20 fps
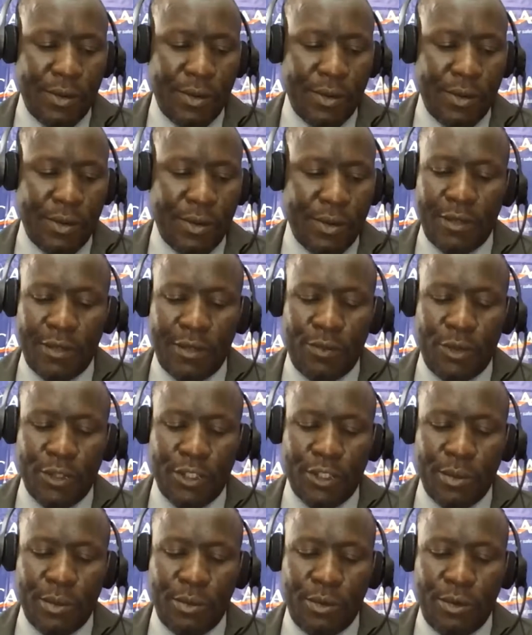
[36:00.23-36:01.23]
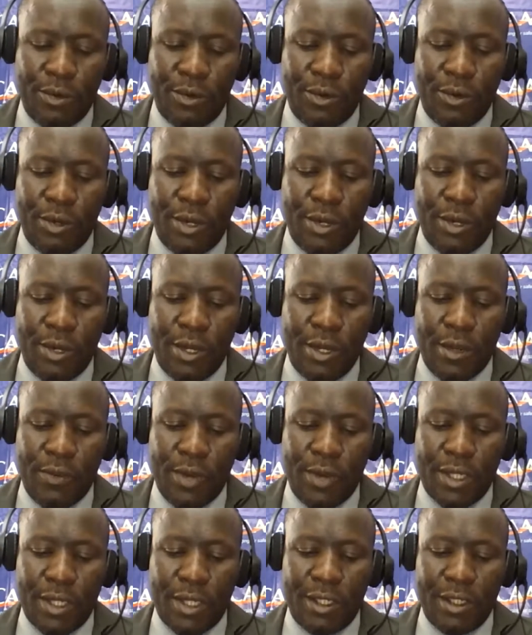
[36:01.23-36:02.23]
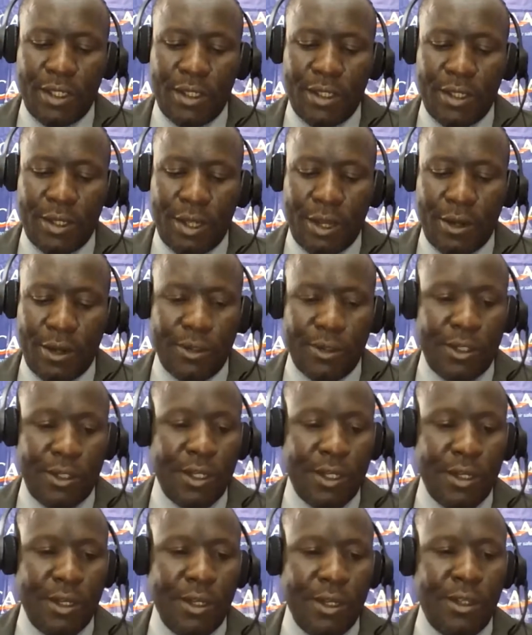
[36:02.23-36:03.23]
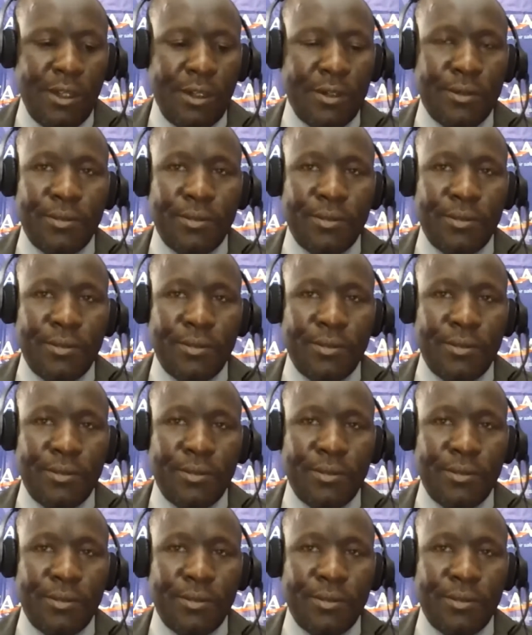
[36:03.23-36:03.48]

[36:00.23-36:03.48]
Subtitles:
it, and if possible, reward it accordingly.